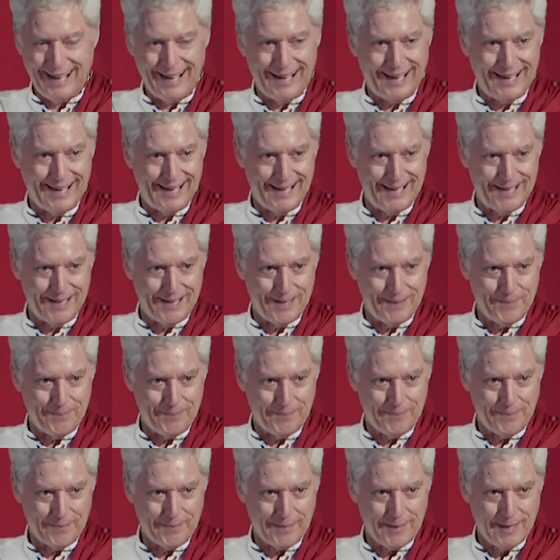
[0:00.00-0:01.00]

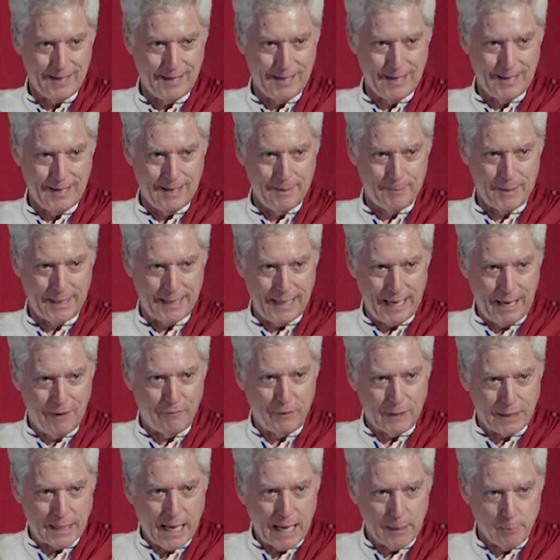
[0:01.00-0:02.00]
But
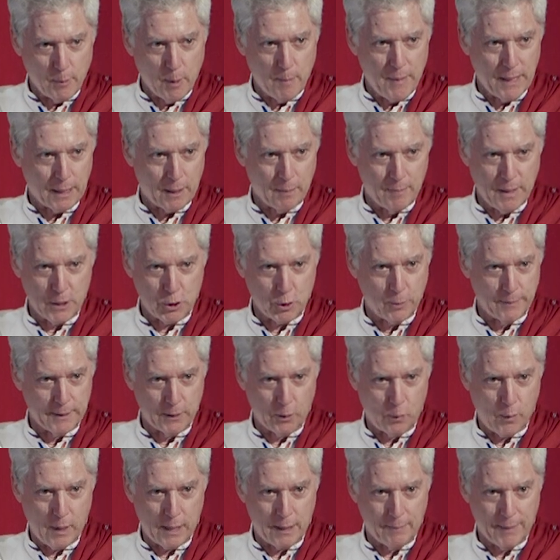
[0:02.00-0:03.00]
every time you make a measurement
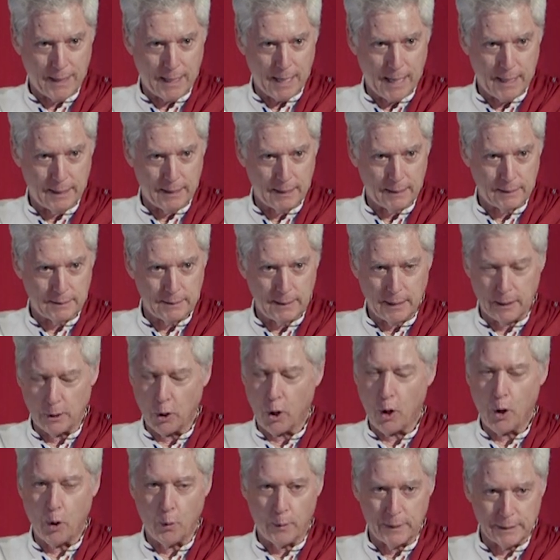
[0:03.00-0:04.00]
in quantum mechanics, it
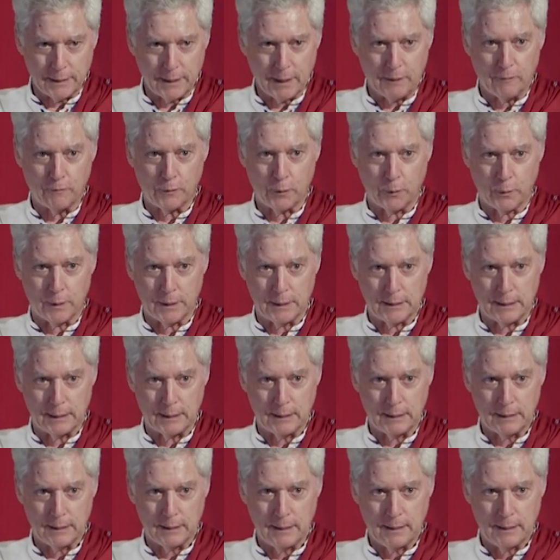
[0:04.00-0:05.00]
always
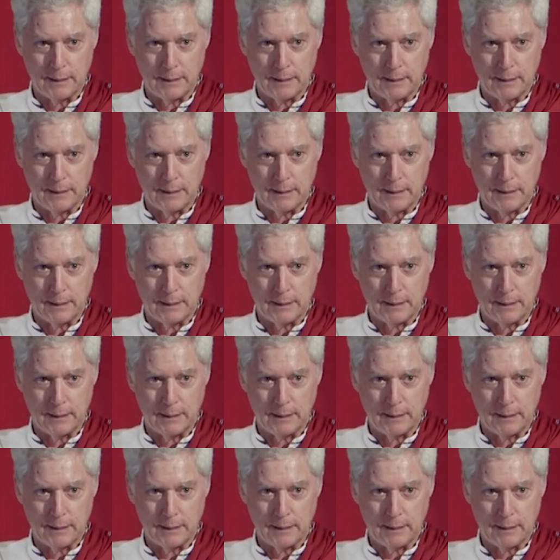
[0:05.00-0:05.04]
influences.